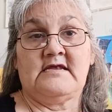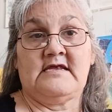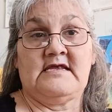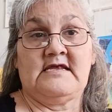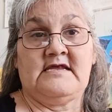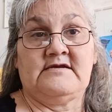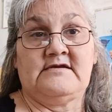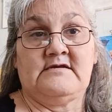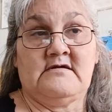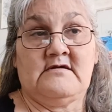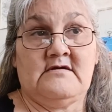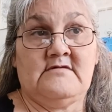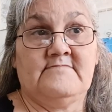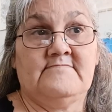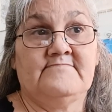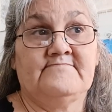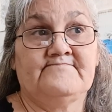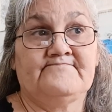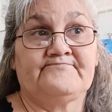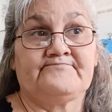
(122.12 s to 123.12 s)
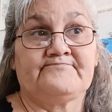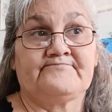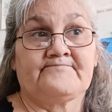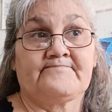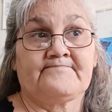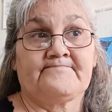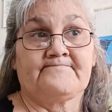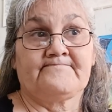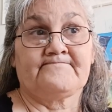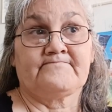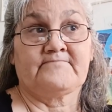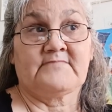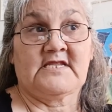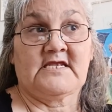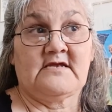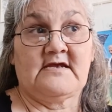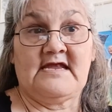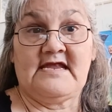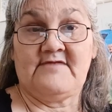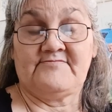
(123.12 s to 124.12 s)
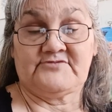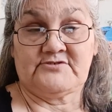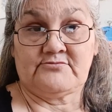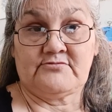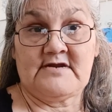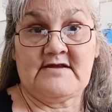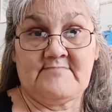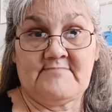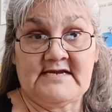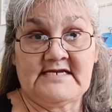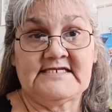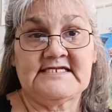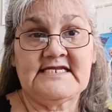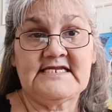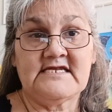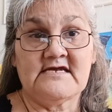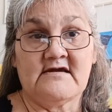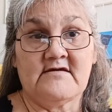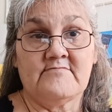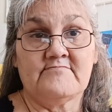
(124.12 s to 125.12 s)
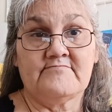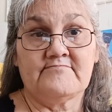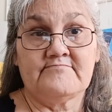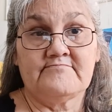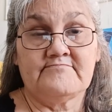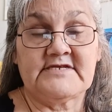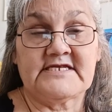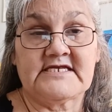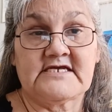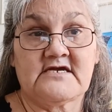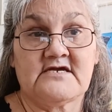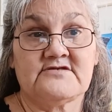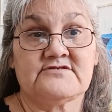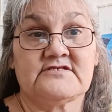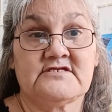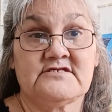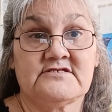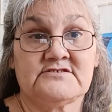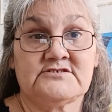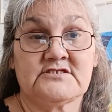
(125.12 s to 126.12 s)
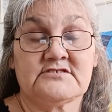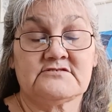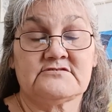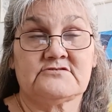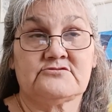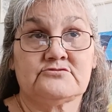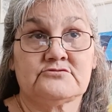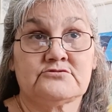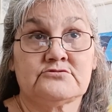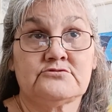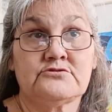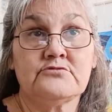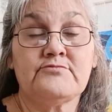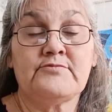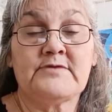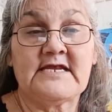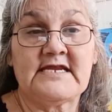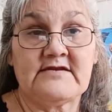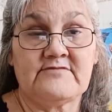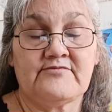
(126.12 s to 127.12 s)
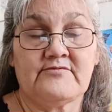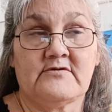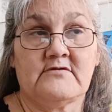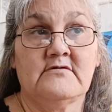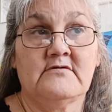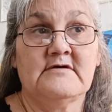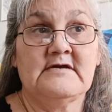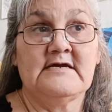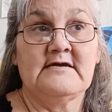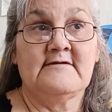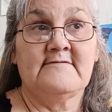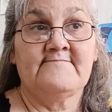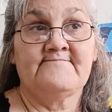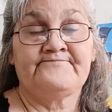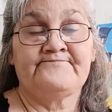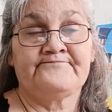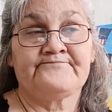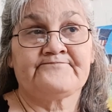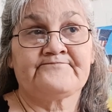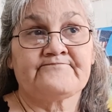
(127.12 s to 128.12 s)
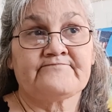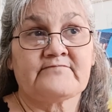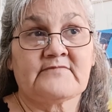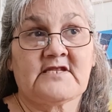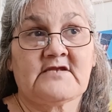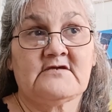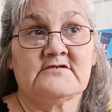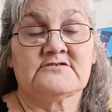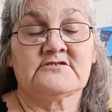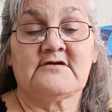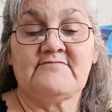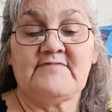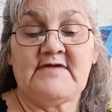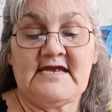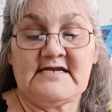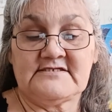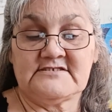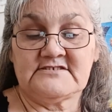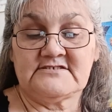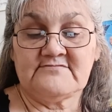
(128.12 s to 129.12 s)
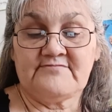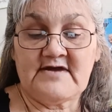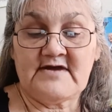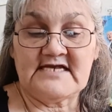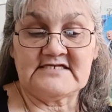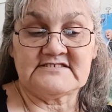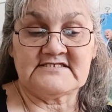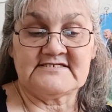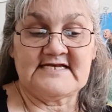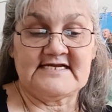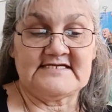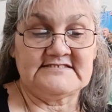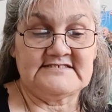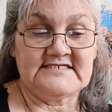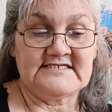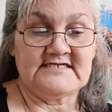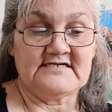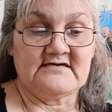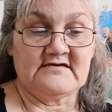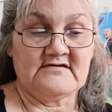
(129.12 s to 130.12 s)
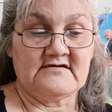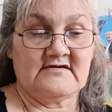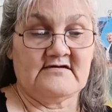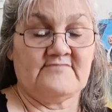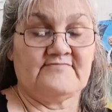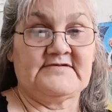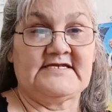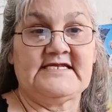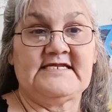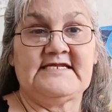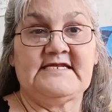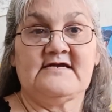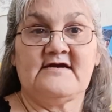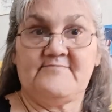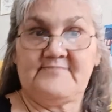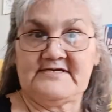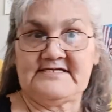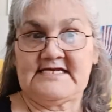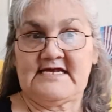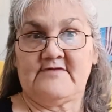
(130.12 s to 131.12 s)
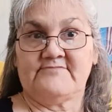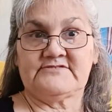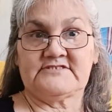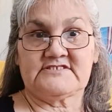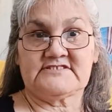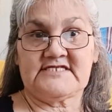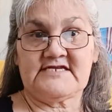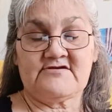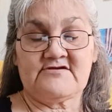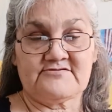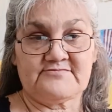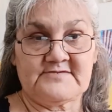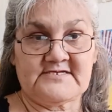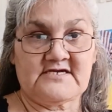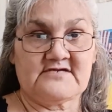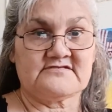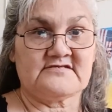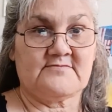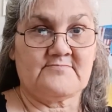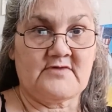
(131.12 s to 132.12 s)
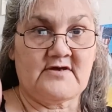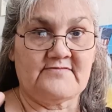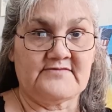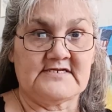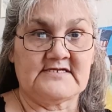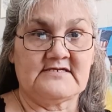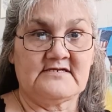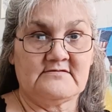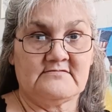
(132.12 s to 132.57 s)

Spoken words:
and I have to wrap my knee up because it's just too painful. So I've had to devise an idea of getting up and down the stairs because I'm on the